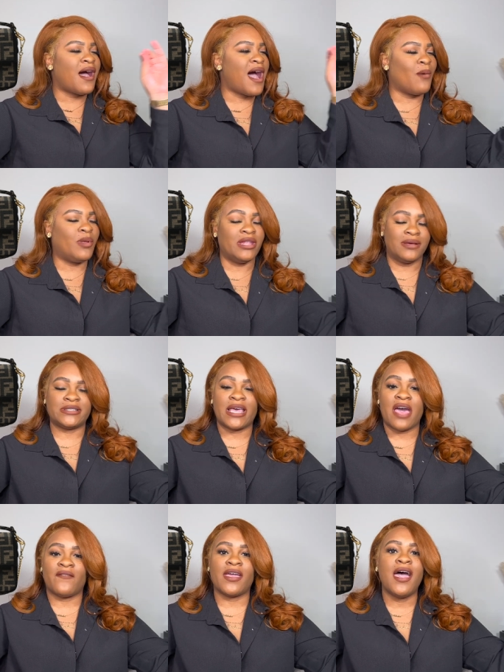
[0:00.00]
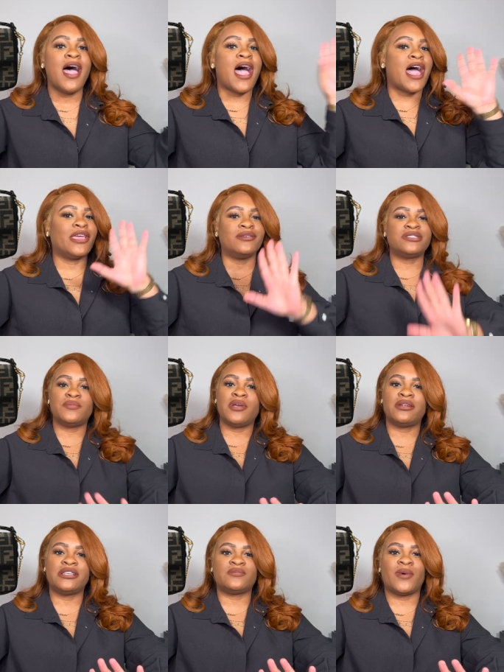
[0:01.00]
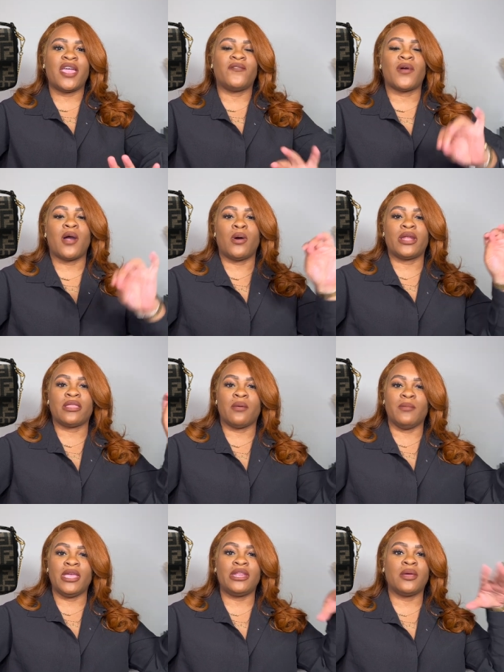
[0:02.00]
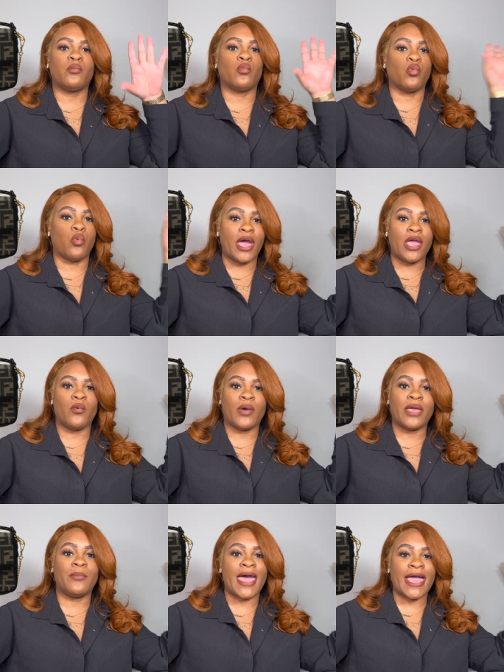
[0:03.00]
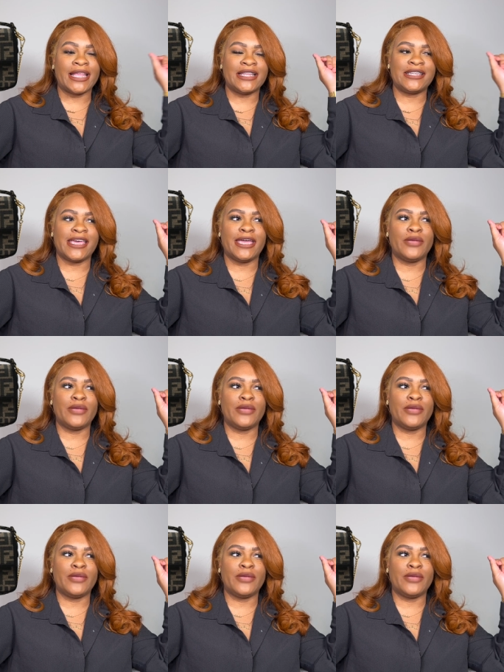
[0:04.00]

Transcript: I would love to have it. I used to be on this wave where I wanted the medium way, way back in the day.